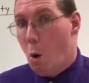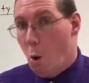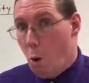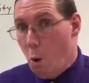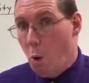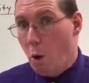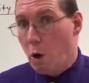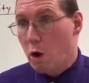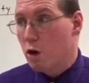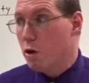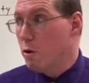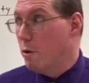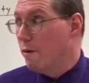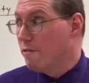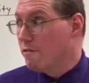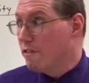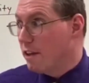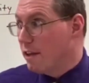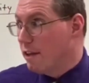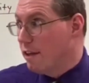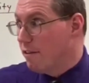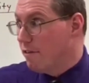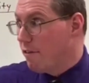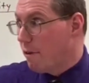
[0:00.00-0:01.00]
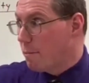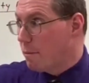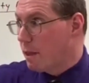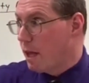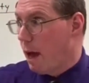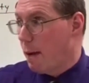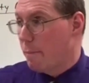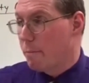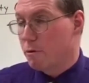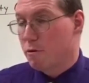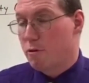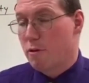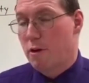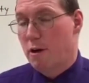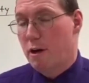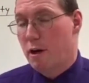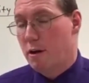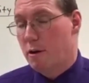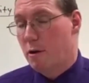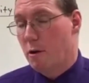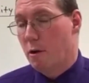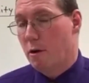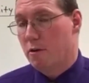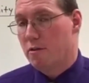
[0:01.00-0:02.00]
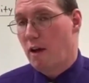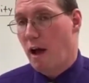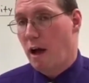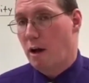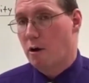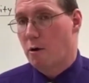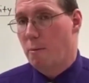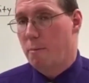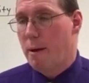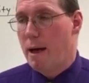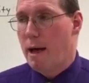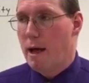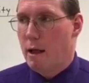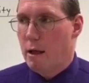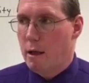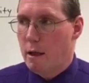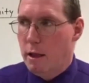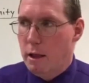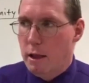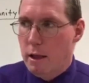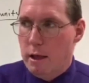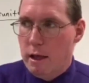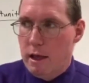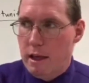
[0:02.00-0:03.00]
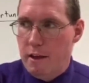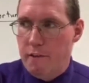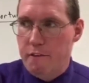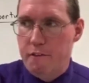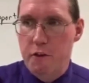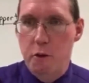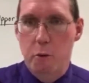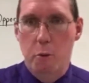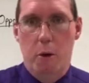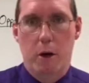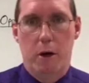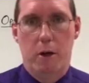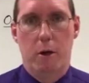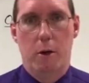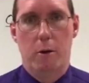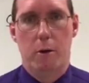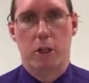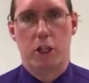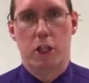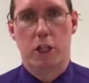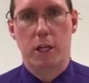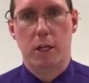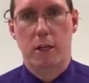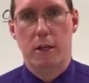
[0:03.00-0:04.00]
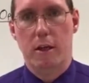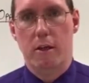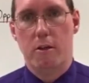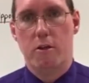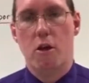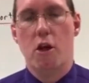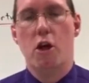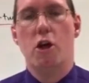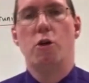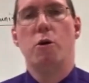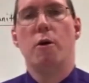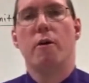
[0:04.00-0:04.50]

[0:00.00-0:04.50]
Or you have to give up the opportunity to go to Taco Bell if you want to go to Chili's.